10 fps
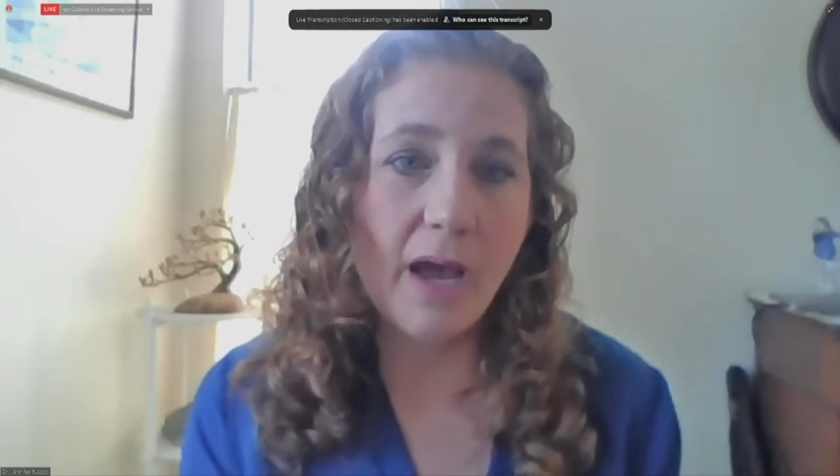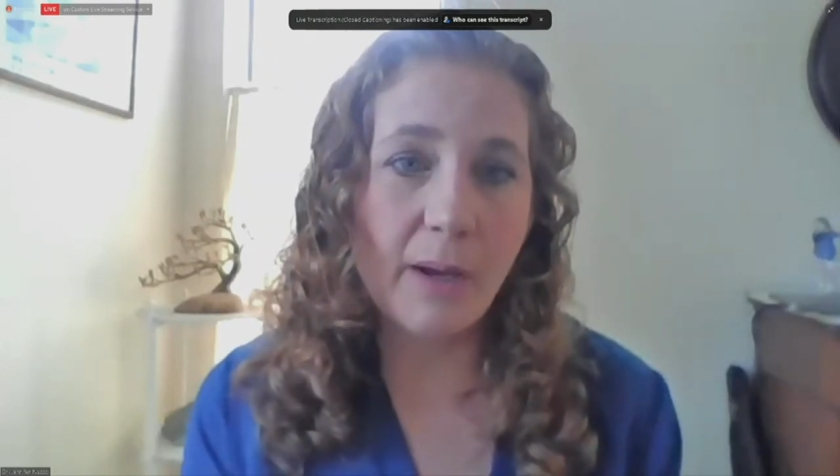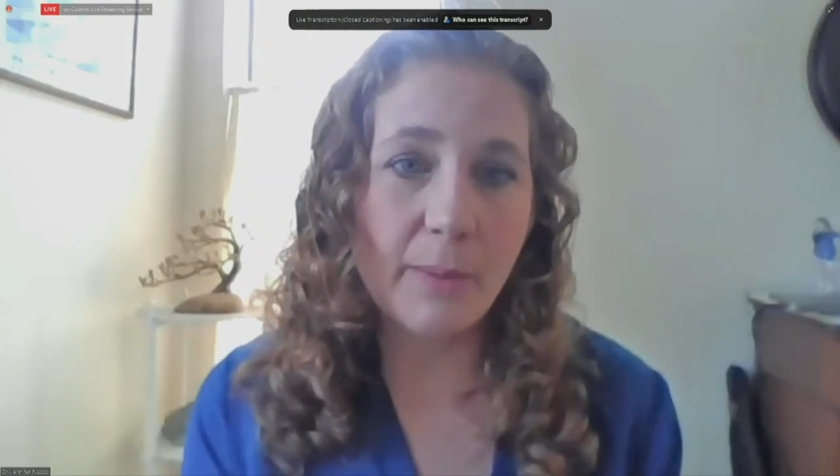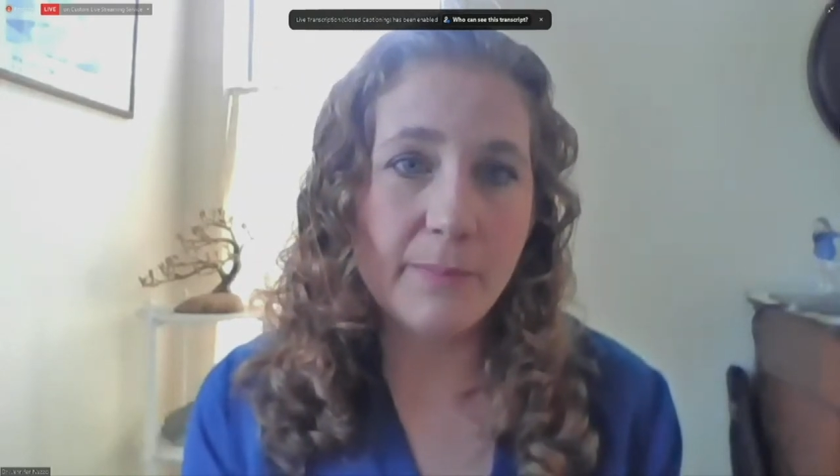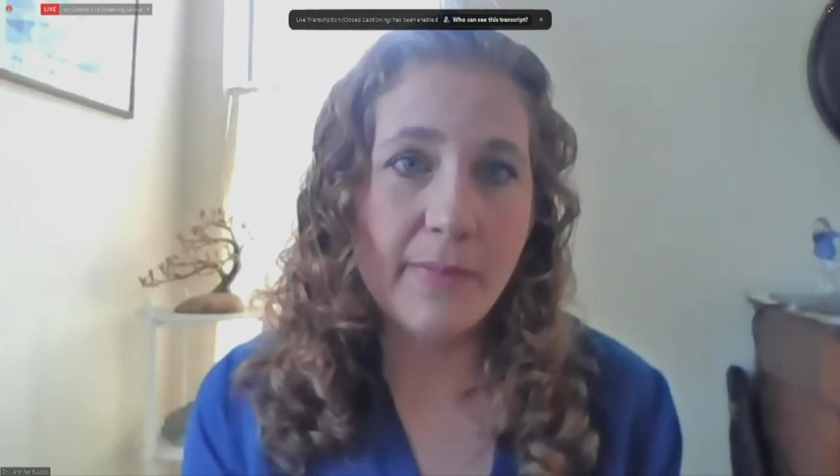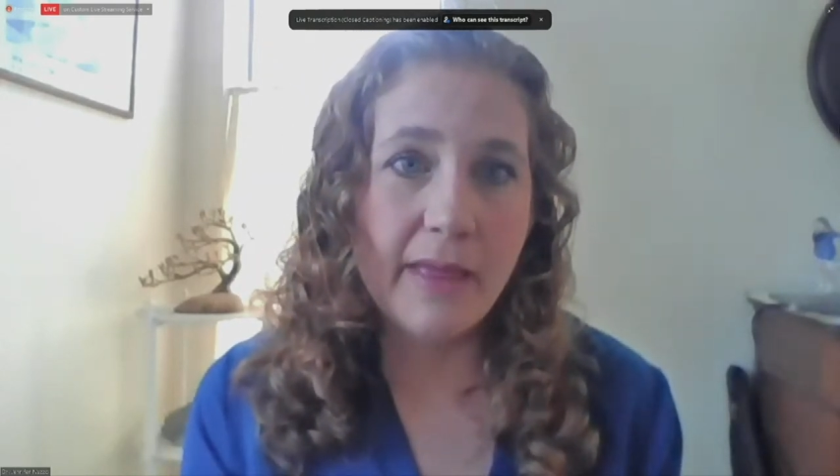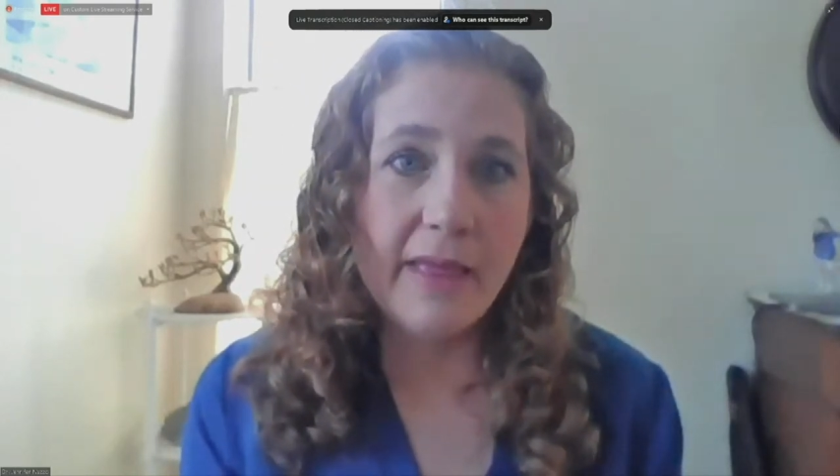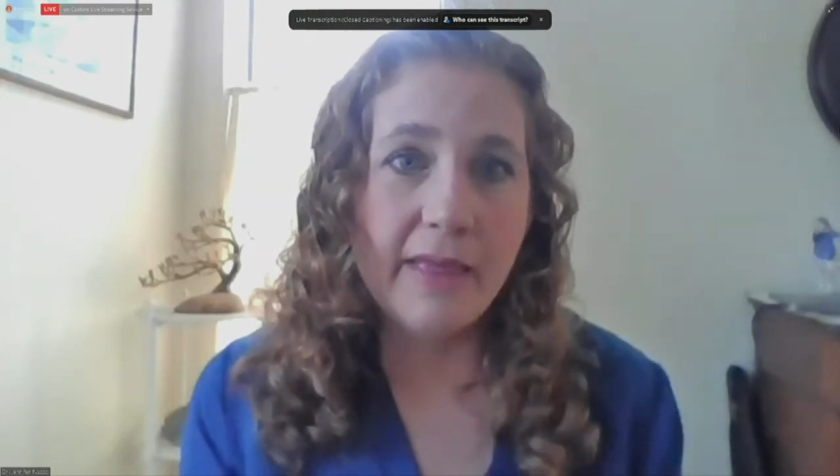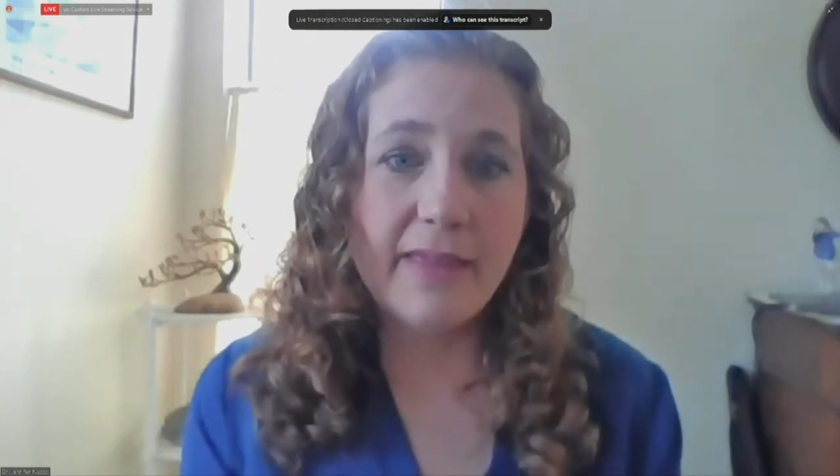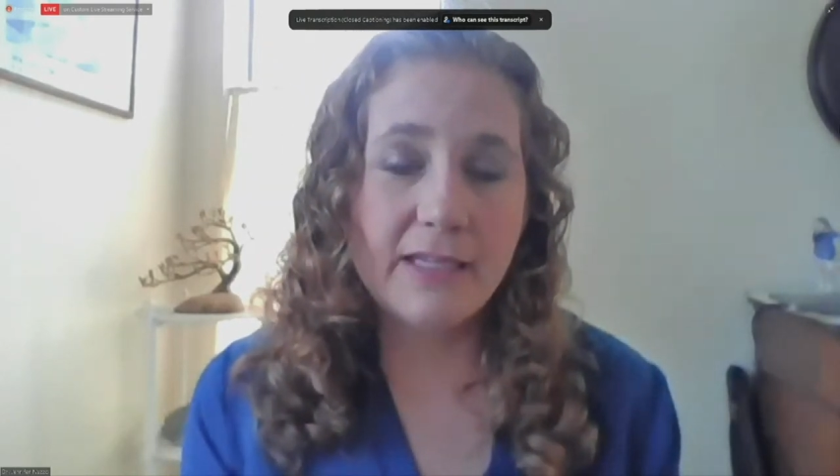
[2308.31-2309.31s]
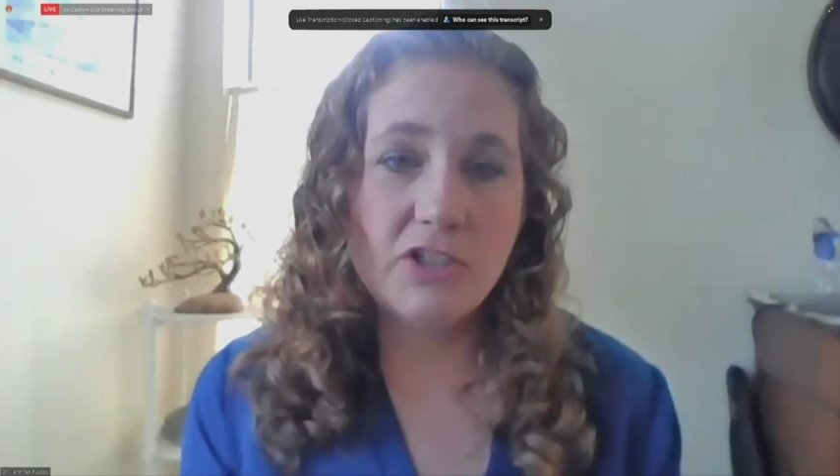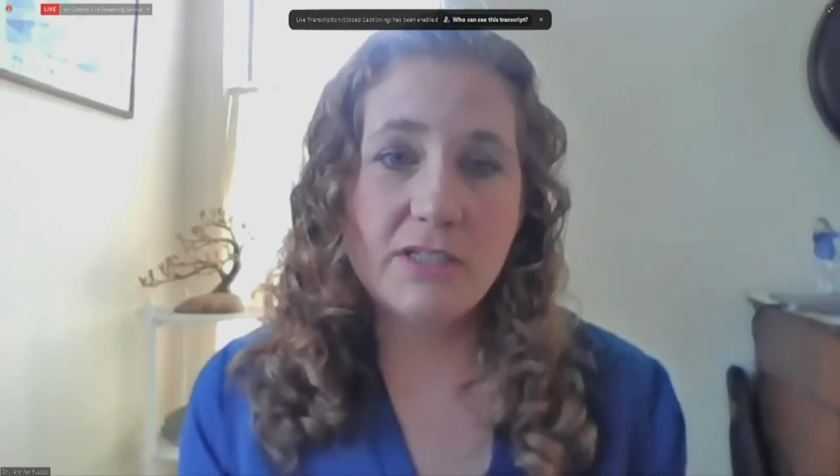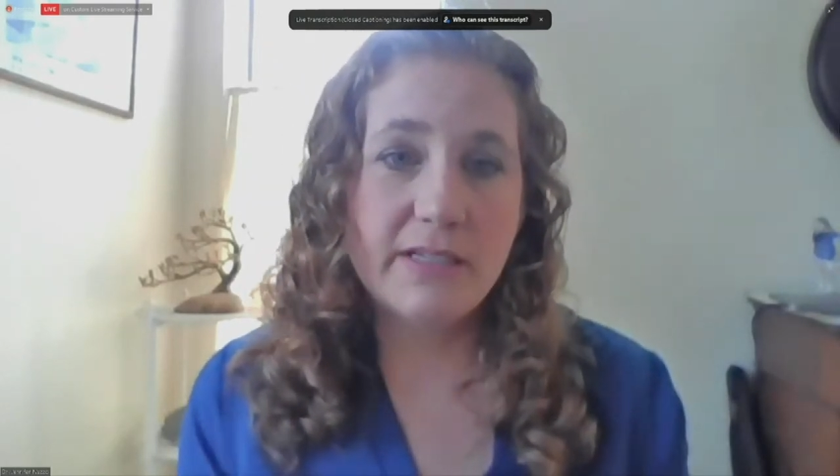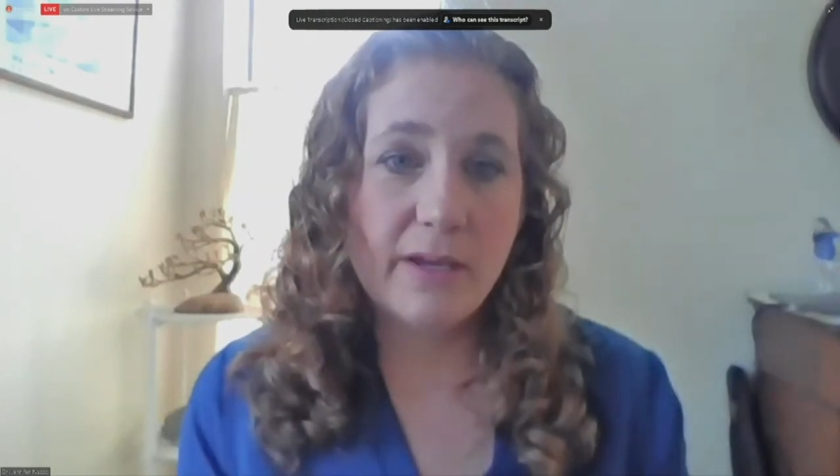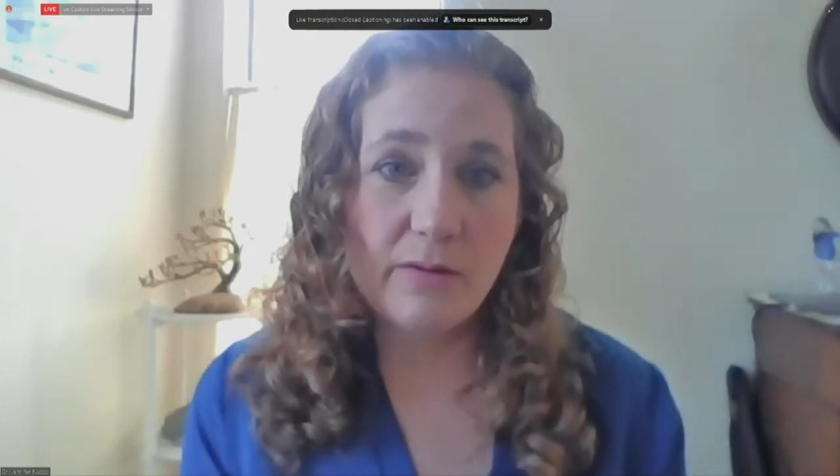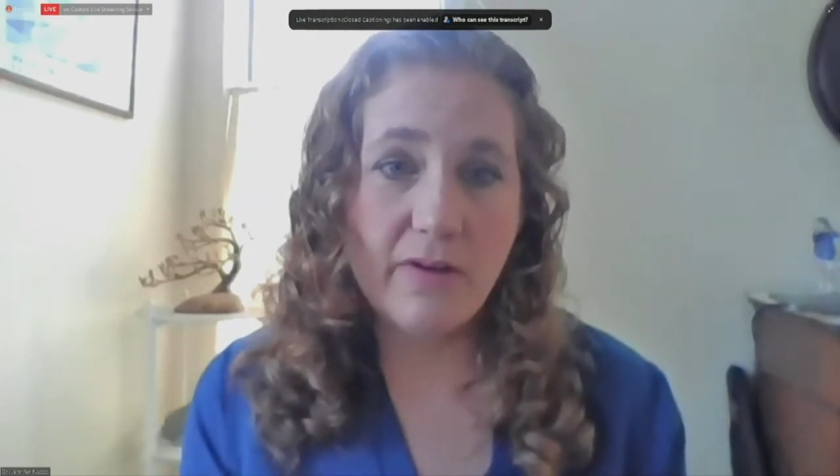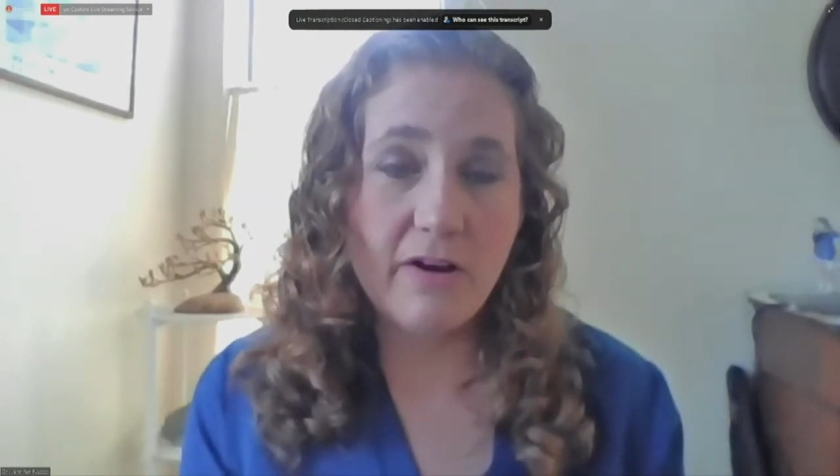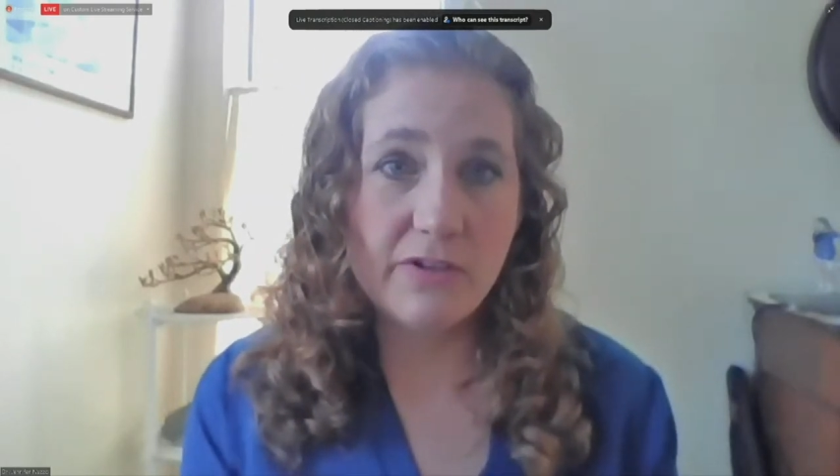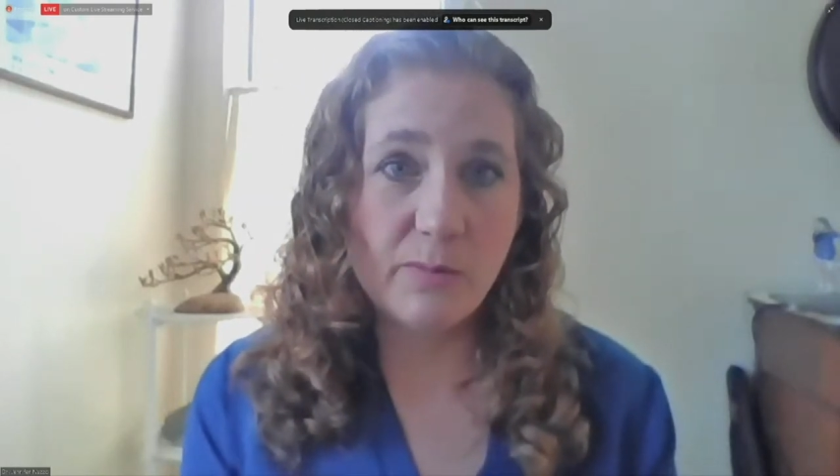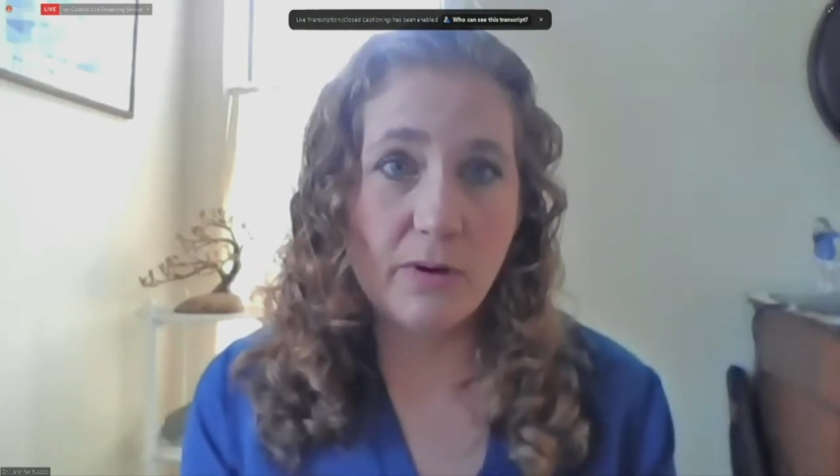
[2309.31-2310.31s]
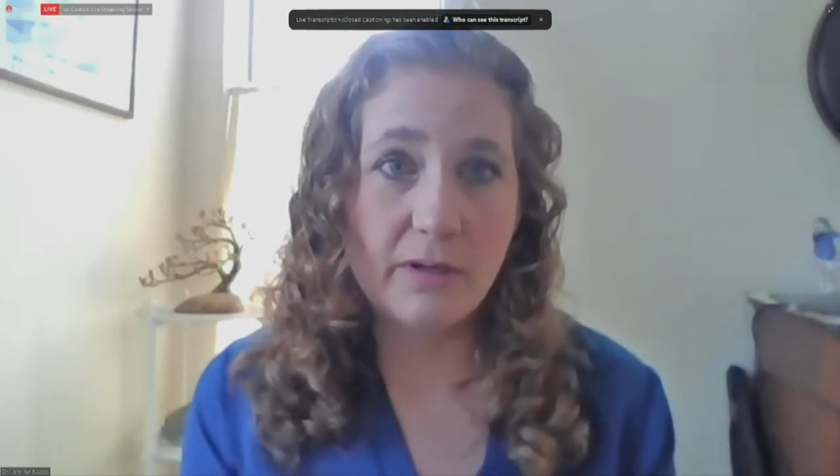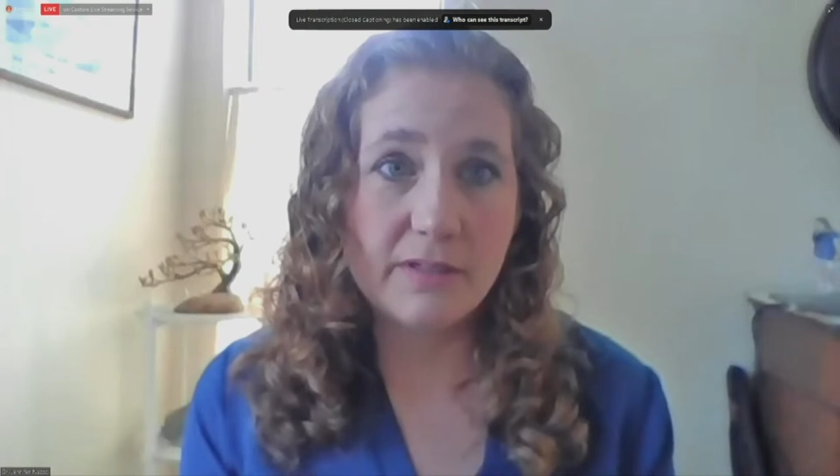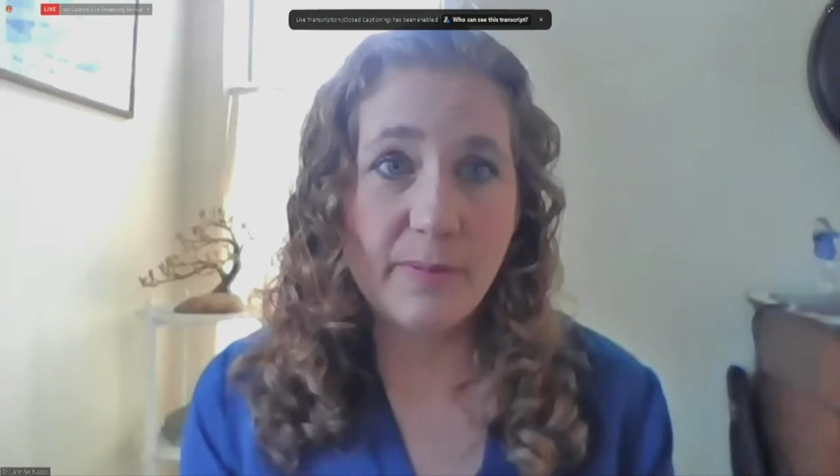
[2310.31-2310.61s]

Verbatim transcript: Um, that's just how the virus works,